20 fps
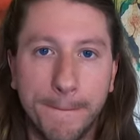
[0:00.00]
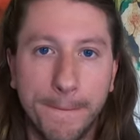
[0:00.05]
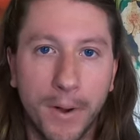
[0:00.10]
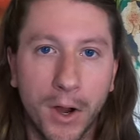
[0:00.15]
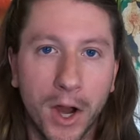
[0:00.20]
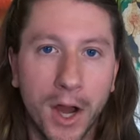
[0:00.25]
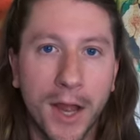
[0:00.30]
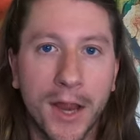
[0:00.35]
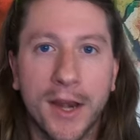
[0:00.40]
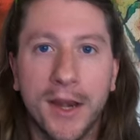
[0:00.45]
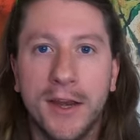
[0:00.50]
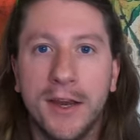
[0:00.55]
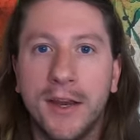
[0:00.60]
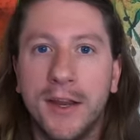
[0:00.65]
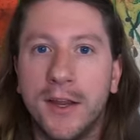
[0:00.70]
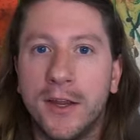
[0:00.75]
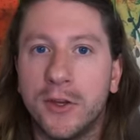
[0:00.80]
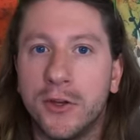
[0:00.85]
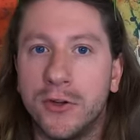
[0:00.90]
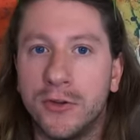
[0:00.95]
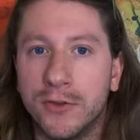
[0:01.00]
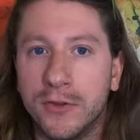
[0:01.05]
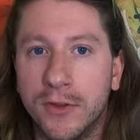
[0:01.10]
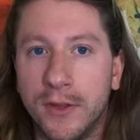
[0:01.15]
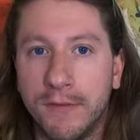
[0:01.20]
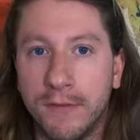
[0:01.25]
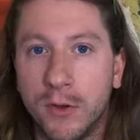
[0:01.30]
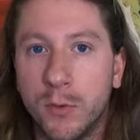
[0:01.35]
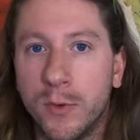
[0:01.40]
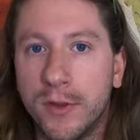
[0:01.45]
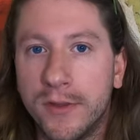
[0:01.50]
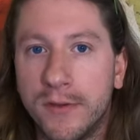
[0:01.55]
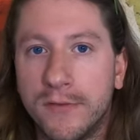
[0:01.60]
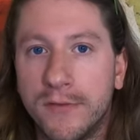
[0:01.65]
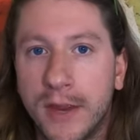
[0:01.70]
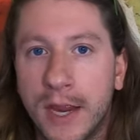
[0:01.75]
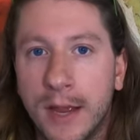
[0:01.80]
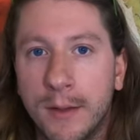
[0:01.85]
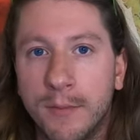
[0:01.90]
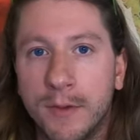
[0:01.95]
but you're living with a
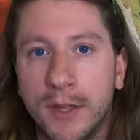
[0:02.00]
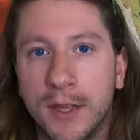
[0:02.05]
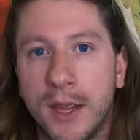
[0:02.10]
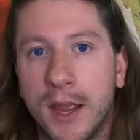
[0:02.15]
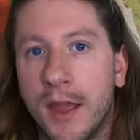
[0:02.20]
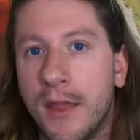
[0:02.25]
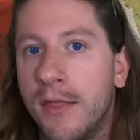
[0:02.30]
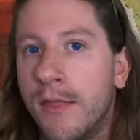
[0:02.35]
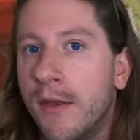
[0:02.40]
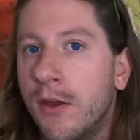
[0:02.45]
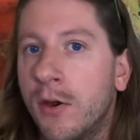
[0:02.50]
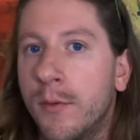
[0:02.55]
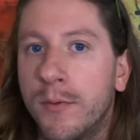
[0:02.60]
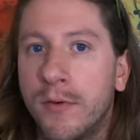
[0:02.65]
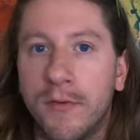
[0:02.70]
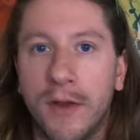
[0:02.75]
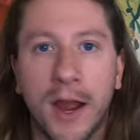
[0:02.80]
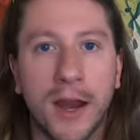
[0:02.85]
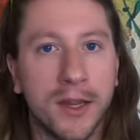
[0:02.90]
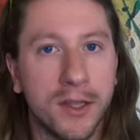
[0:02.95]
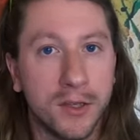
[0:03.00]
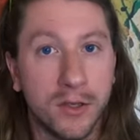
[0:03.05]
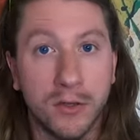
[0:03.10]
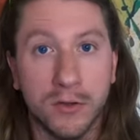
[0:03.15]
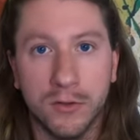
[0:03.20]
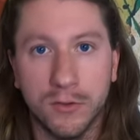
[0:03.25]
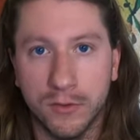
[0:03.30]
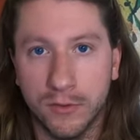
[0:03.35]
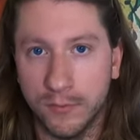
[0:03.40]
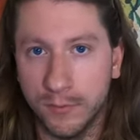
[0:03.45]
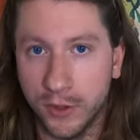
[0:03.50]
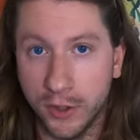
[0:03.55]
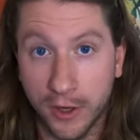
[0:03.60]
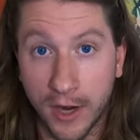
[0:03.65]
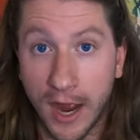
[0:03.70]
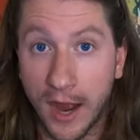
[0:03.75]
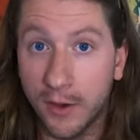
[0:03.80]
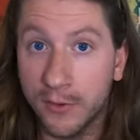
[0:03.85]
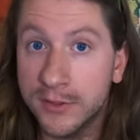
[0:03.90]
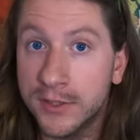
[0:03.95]
family and they're providing you your
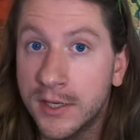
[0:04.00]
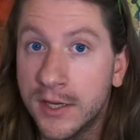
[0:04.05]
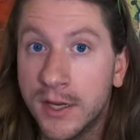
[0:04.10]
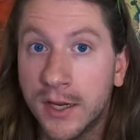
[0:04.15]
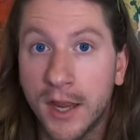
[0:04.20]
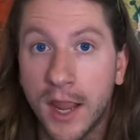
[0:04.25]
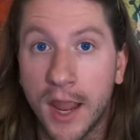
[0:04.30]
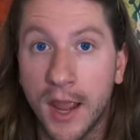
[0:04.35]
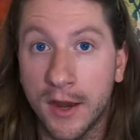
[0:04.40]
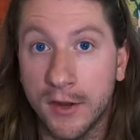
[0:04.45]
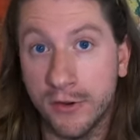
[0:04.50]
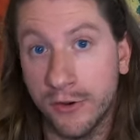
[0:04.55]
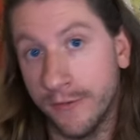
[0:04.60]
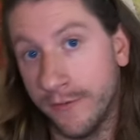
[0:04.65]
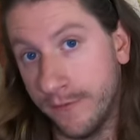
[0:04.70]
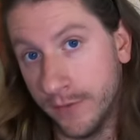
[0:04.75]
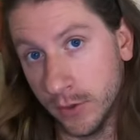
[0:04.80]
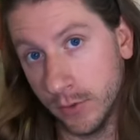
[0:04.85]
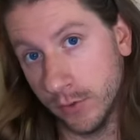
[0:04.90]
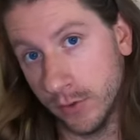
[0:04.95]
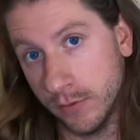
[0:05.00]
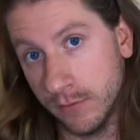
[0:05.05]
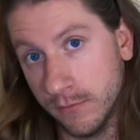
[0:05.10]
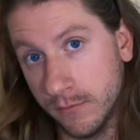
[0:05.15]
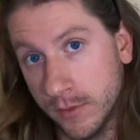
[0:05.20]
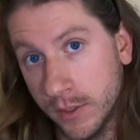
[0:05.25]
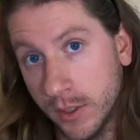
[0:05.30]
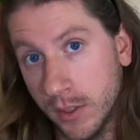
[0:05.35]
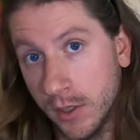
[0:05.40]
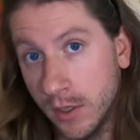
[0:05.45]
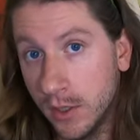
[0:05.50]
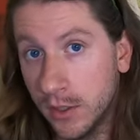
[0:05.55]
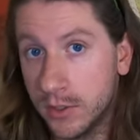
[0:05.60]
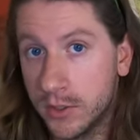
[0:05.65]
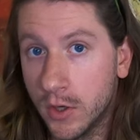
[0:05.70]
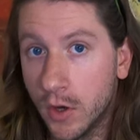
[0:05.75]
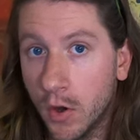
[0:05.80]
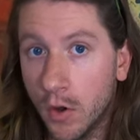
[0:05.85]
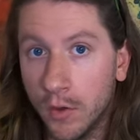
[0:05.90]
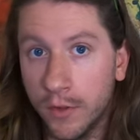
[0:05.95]
housing and your food.
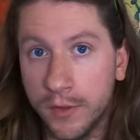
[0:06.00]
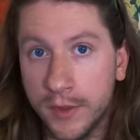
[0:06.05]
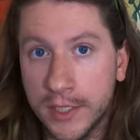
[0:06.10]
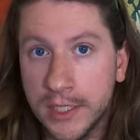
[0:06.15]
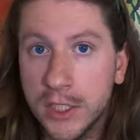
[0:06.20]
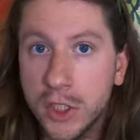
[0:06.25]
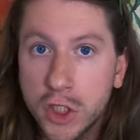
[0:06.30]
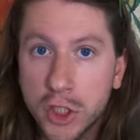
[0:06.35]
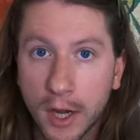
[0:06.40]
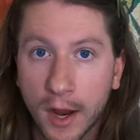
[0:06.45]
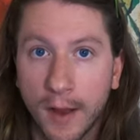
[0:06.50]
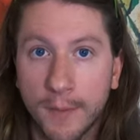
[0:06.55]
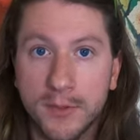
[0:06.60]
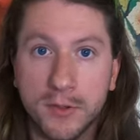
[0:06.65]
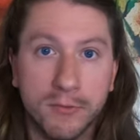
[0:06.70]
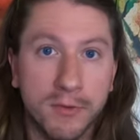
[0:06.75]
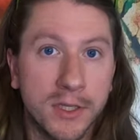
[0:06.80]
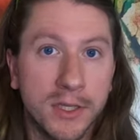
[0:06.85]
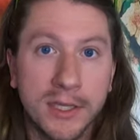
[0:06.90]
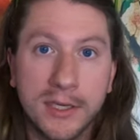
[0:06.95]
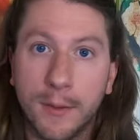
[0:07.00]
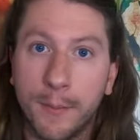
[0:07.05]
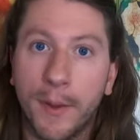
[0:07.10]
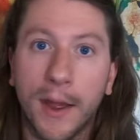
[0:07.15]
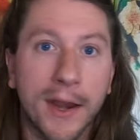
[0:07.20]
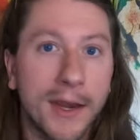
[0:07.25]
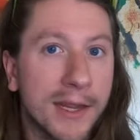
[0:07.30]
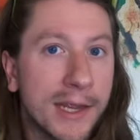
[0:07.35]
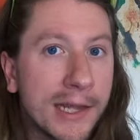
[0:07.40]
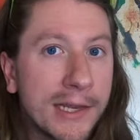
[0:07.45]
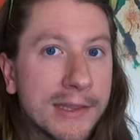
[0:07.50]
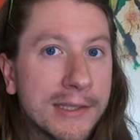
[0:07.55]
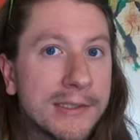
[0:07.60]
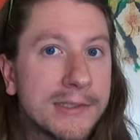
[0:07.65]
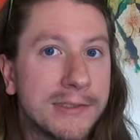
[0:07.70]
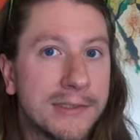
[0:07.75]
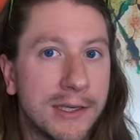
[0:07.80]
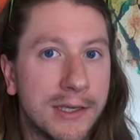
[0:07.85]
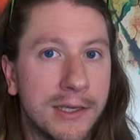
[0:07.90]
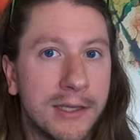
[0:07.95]
So these jobs, really depending on the
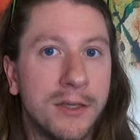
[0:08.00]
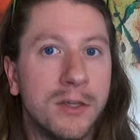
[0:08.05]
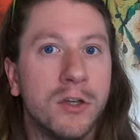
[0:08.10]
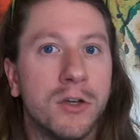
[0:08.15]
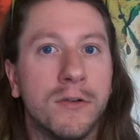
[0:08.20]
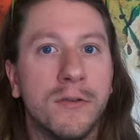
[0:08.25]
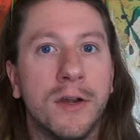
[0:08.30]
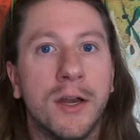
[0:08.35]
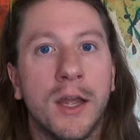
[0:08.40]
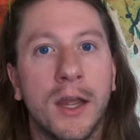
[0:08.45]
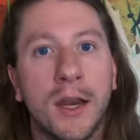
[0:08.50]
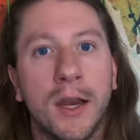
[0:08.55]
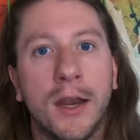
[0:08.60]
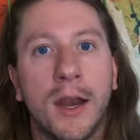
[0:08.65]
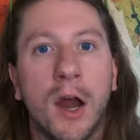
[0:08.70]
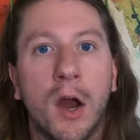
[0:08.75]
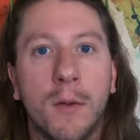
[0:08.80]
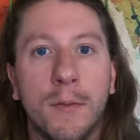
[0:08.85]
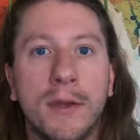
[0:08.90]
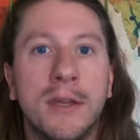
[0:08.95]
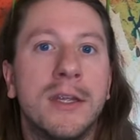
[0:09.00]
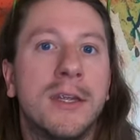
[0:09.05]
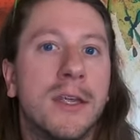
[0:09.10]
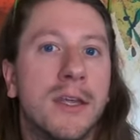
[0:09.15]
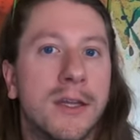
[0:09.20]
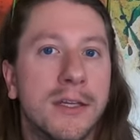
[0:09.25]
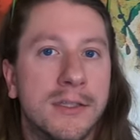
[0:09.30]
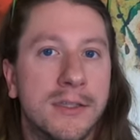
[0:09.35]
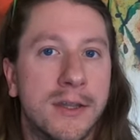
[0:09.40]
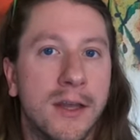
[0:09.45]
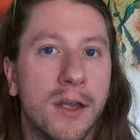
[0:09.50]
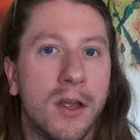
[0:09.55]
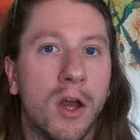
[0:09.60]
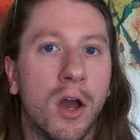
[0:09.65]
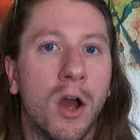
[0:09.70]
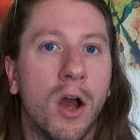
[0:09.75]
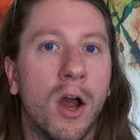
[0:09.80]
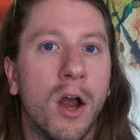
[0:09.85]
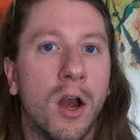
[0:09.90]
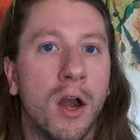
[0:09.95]
city you're in and how many kids they
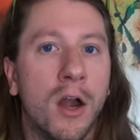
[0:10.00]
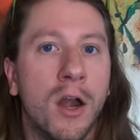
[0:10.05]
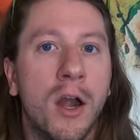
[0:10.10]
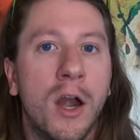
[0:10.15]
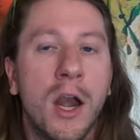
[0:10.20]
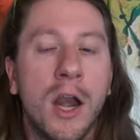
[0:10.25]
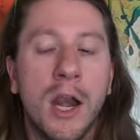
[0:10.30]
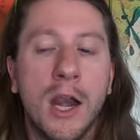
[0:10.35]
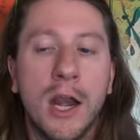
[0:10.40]
are,